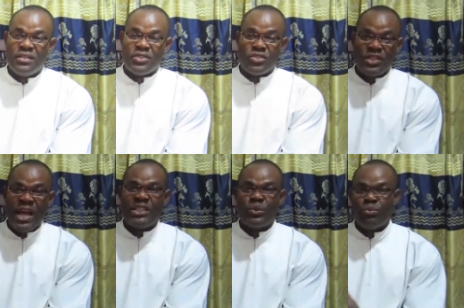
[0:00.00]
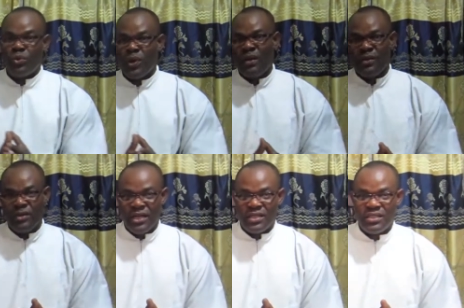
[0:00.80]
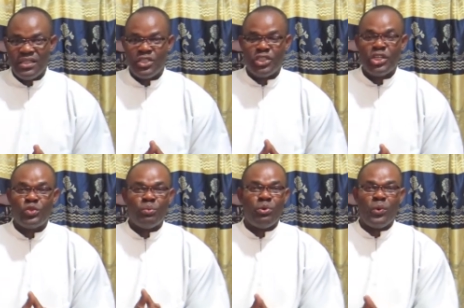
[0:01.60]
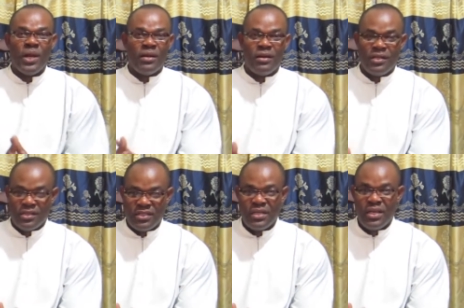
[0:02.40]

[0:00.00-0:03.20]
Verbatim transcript: the society will be well ordered, the church will be well ordered.